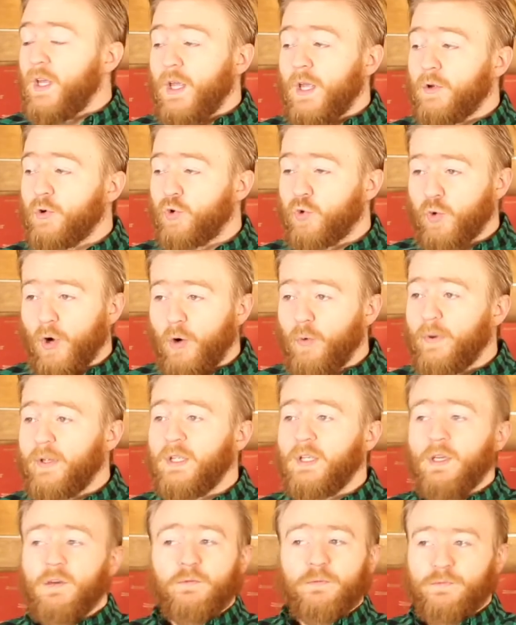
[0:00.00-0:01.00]

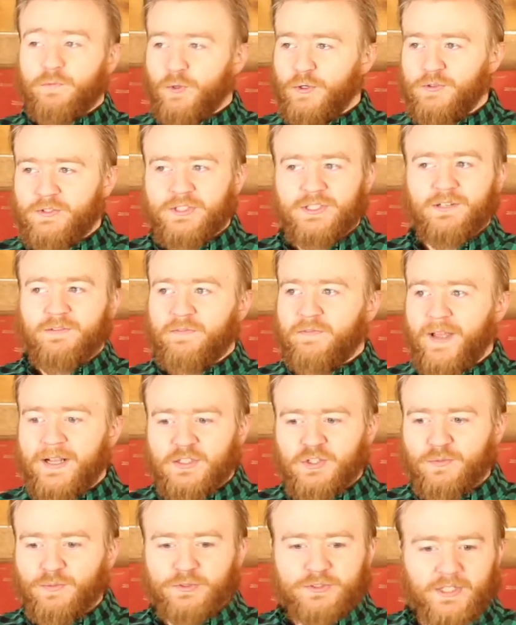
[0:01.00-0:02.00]
Growing fruits and
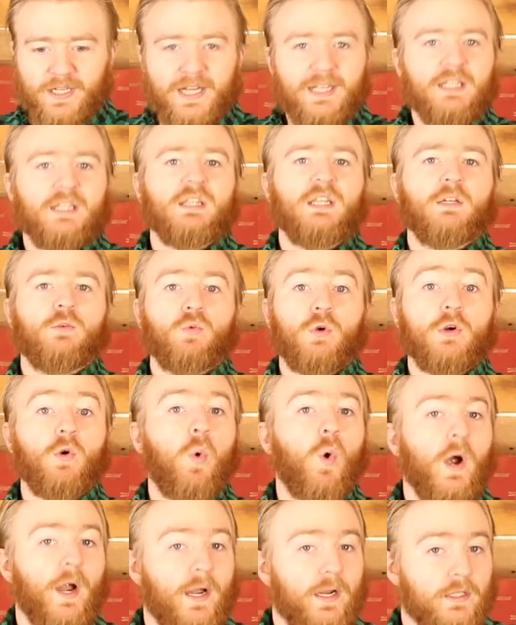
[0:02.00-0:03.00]
vegetables and anything
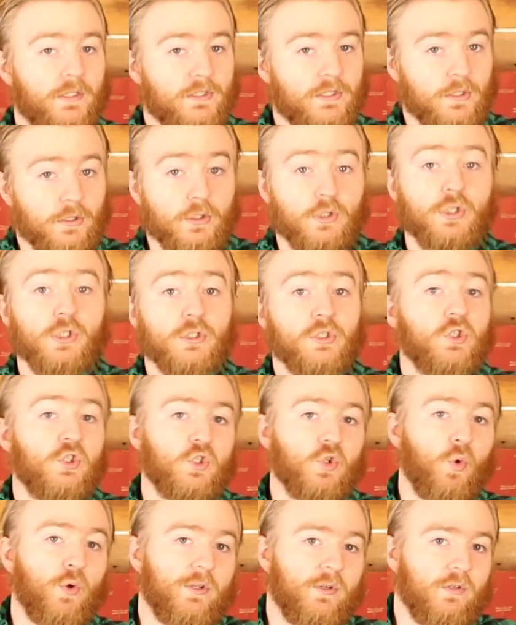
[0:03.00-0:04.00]
requires good
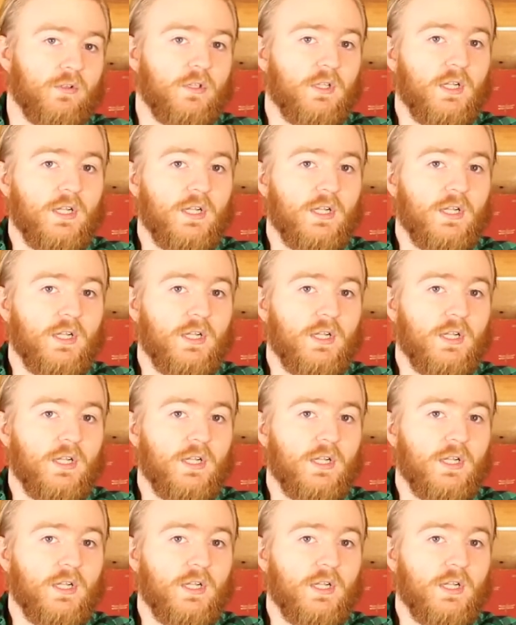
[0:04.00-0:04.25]
soil.